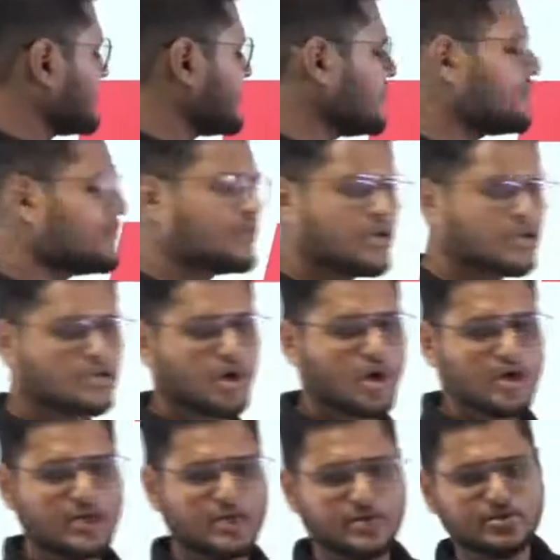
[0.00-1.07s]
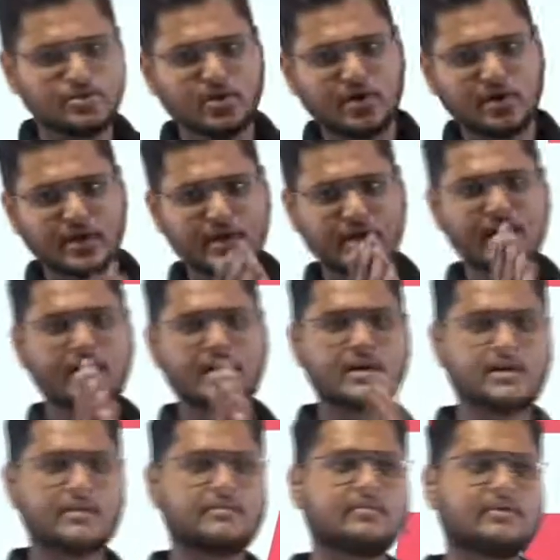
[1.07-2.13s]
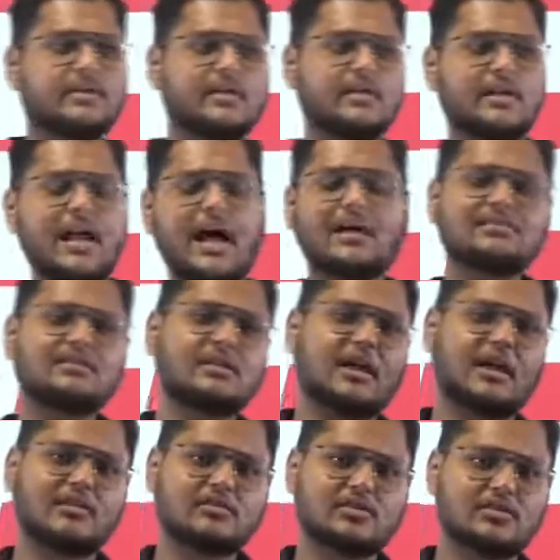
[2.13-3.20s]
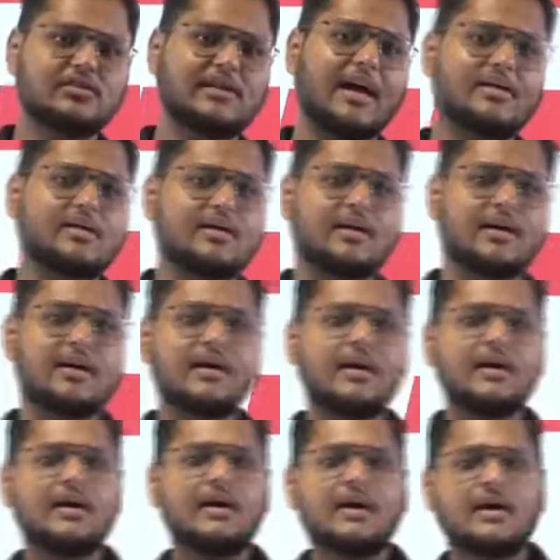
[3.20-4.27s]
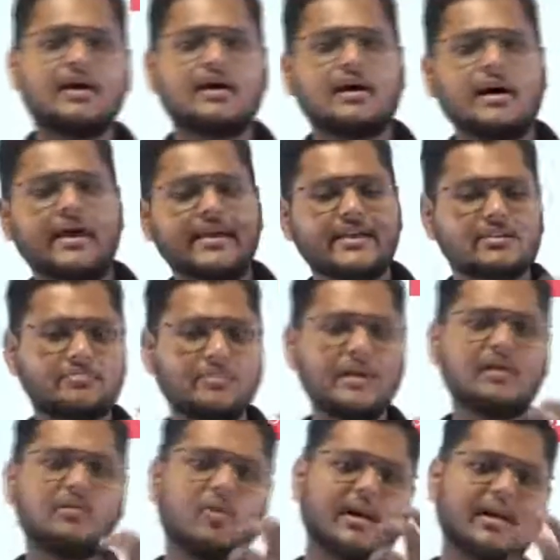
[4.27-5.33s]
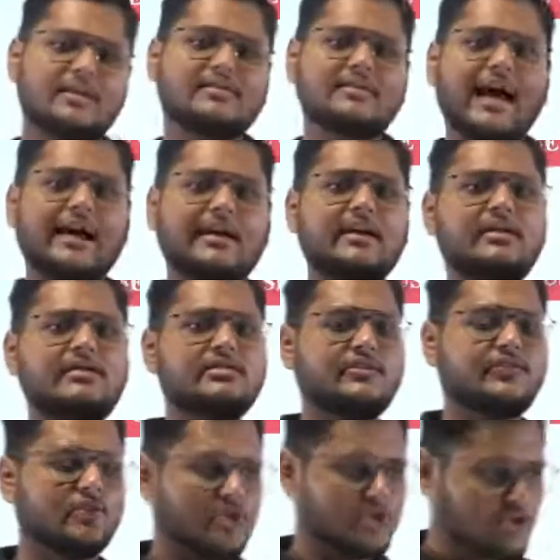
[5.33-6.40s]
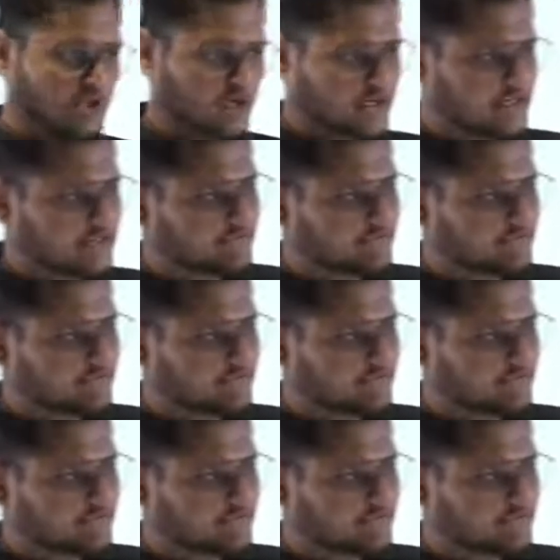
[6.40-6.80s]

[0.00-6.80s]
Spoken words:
the food authority. So in the last class on Saturday, I explained what exactly is the food authority.